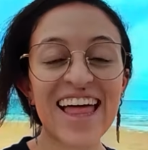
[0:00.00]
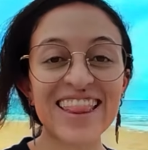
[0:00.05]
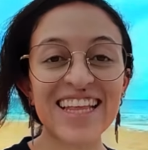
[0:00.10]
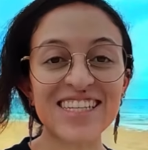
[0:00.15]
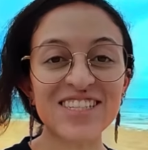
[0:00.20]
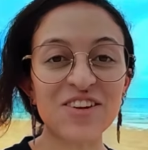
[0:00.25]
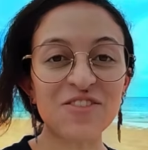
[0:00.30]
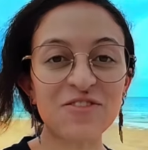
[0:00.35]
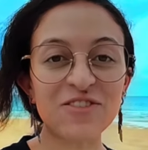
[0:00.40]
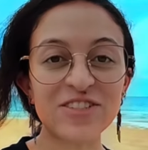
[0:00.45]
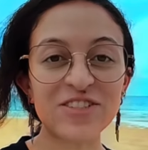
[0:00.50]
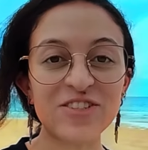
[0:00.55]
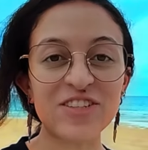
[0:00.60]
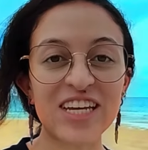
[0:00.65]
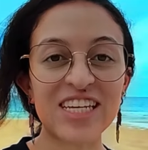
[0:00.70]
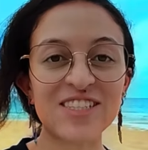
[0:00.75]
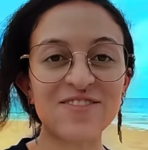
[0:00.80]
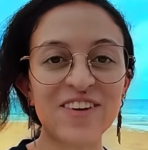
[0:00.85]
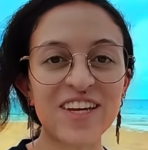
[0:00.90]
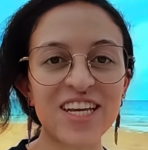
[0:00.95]
And that's all for
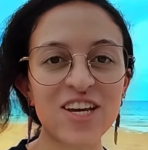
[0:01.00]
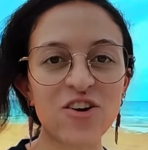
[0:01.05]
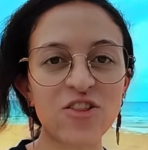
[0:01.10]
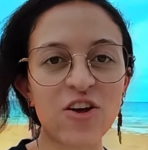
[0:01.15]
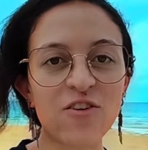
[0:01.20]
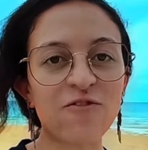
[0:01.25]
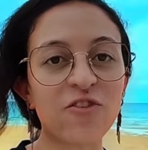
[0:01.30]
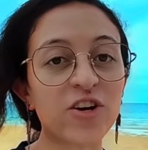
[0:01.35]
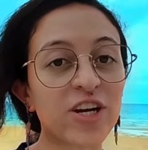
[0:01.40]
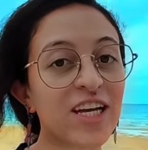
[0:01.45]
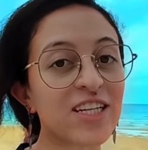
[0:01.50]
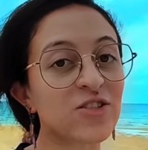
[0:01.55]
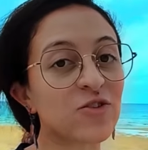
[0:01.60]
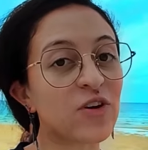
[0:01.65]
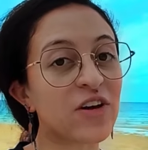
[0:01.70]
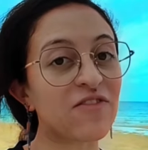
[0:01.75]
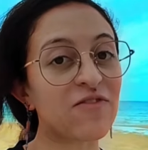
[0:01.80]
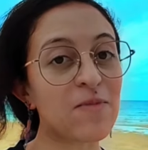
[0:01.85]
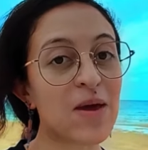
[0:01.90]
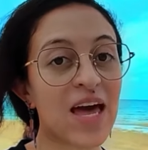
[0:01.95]
today's video. Don't forget
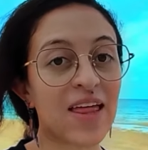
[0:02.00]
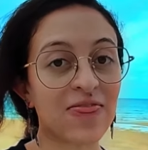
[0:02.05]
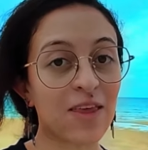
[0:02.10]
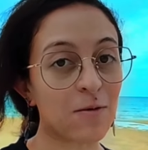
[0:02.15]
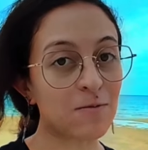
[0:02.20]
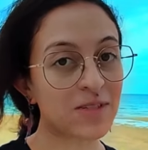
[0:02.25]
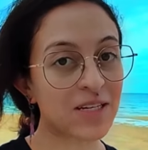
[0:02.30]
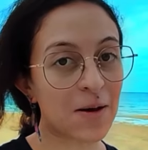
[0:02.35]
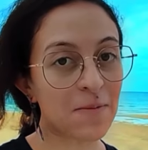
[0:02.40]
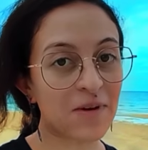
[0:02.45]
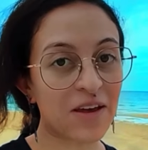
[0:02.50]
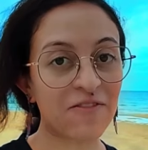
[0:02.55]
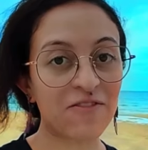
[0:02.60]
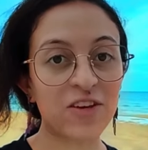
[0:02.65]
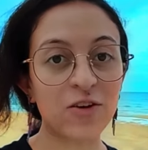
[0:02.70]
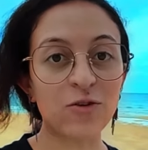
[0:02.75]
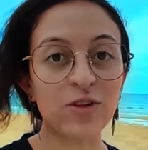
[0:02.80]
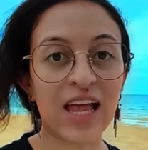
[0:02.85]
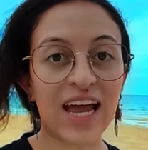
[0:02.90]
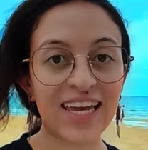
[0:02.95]
to give me a thumbs up
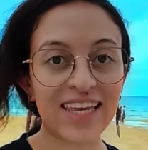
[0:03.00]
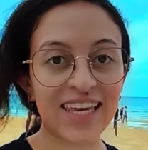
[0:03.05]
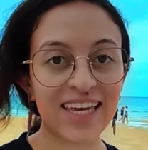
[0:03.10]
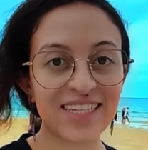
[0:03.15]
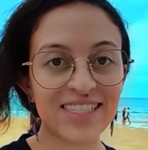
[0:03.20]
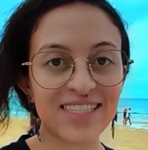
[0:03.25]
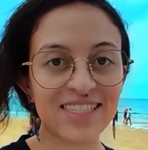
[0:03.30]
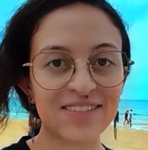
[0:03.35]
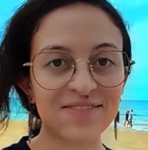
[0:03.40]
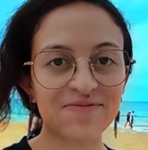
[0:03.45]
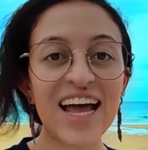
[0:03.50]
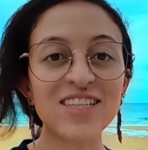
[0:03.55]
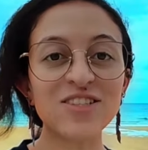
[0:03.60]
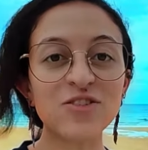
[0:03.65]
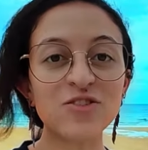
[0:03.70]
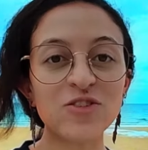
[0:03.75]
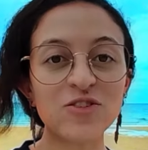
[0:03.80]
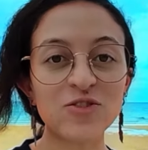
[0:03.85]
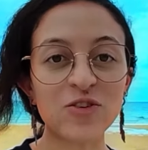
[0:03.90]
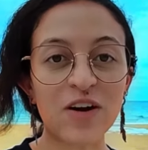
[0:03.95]
if you like it and
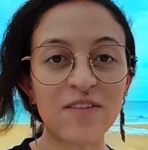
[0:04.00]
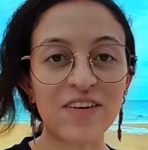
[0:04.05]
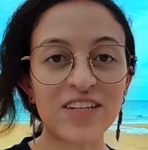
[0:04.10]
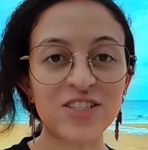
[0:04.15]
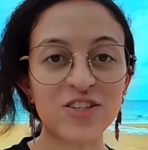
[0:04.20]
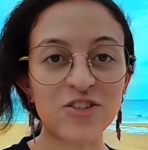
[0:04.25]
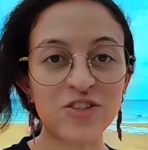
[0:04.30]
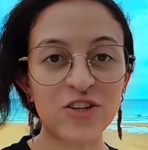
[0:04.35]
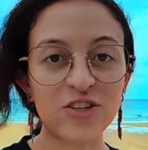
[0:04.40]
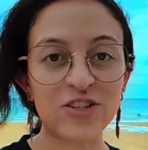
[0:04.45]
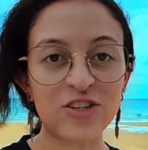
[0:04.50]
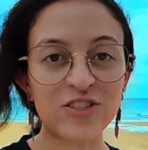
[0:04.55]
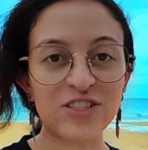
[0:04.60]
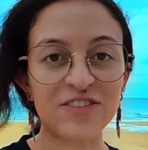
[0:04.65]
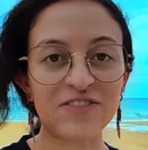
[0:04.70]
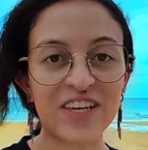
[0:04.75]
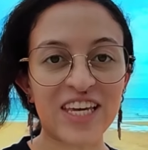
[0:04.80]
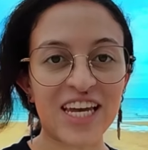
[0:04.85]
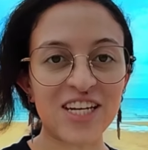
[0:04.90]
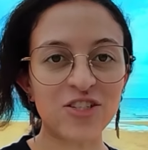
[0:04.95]
to subscribe and turn on
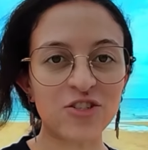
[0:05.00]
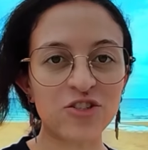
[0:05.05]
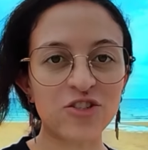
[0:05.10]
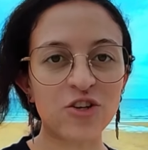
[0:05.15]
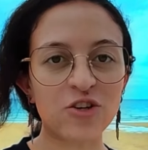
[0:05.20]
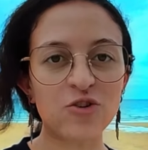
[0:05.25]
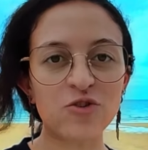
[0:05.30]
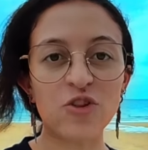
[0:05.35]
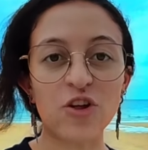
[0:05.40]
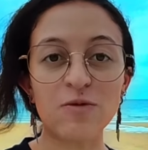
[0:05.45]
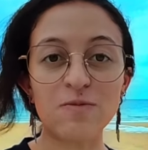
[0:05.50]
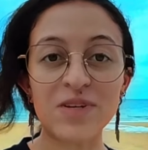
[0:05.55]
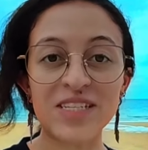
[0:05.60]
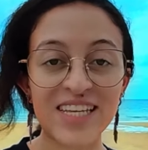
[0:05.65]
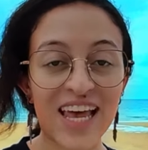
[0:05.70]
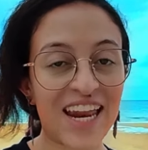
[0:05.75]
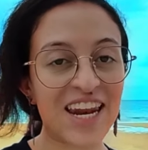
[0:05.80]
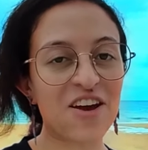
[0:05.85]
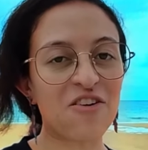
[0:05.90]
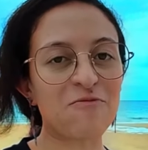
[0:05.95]
notifications so you don't
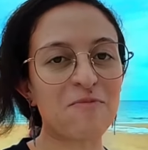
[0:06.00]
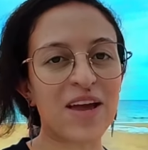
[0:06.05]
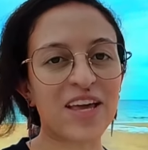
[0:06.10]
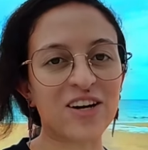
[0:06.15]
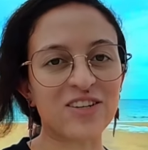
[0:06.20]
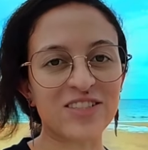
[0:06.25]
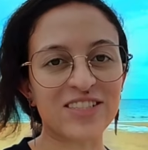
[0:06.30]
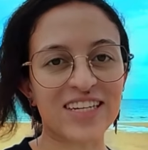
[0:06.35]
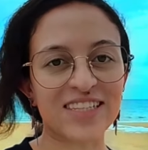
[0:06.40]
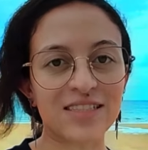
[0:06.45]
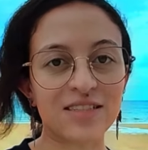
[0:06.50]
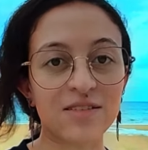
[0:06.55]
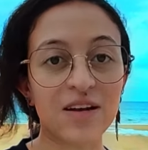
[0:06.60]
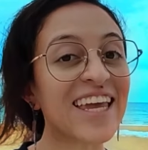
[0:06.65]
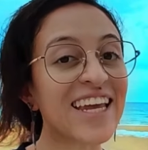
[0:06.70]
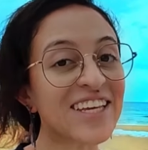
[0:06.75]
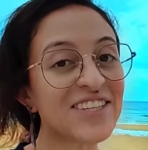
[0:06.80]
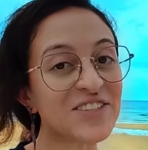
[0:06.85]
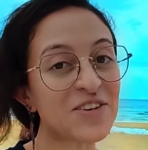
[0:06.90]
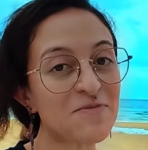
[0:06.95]
miss any of my content.
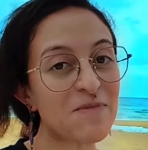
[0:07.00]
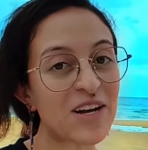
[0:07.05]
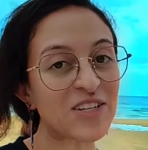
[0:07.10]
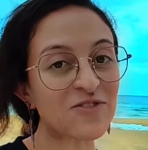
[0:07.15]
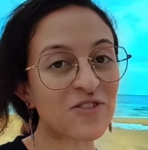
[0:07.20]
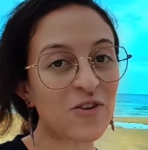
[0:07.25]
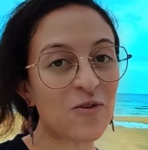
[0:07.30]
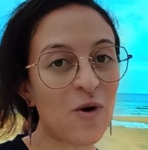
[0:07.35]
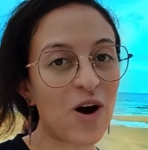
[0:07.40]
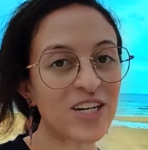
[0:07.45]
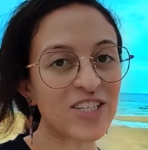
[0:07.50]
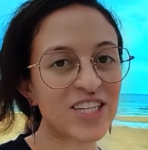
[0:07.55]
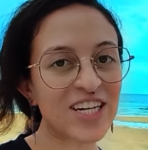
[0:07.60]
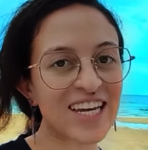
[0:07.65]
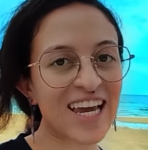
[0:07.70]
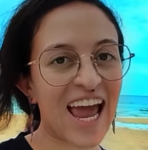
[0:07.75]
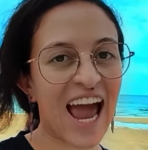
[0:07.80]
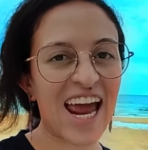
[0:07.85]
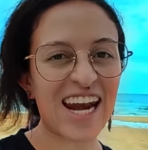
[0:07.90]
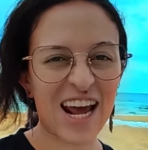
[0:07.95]
Thank you so much for
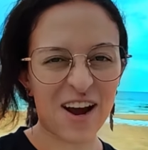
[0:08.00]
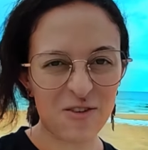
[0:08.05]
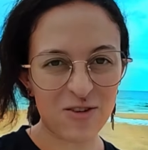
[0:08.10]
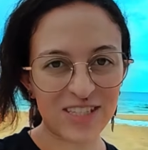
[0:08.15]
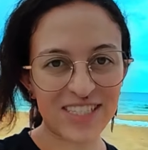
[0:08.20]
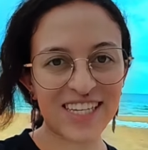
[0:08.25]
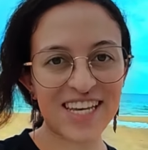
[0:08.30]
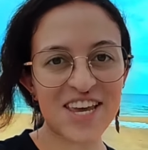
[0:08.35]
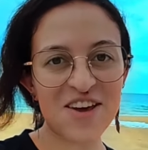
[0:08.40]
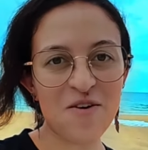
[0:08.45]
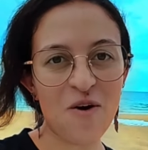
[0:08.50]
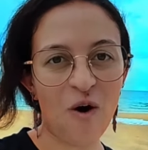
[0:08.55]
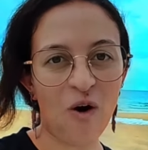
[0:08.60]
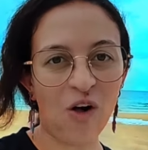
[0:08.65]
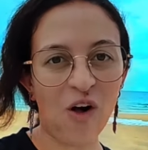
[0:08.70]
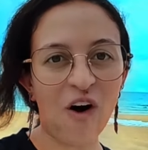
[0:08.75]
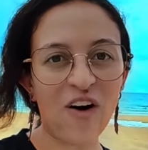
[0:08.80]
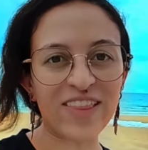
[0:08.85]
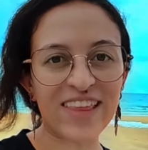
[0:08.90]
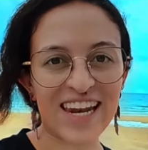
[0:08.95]
watching, and I will see you
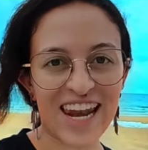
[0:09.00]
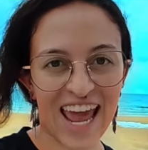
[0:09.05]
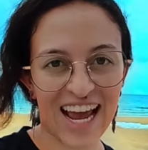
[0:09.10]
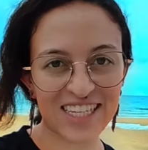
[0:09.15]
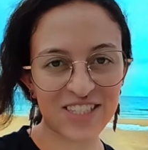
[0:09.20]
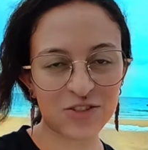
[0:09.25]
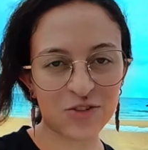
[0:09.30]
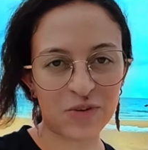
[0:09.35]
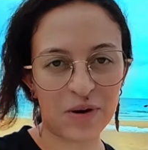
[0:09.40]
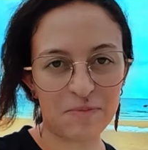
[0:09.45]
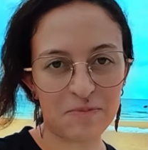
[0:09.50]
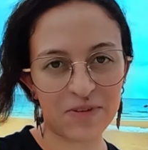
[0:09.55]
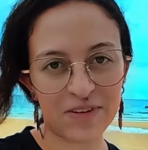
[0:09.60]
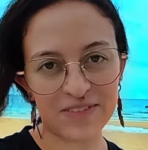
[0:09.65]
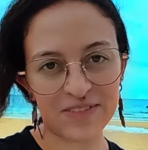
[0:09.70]
all on the next trip.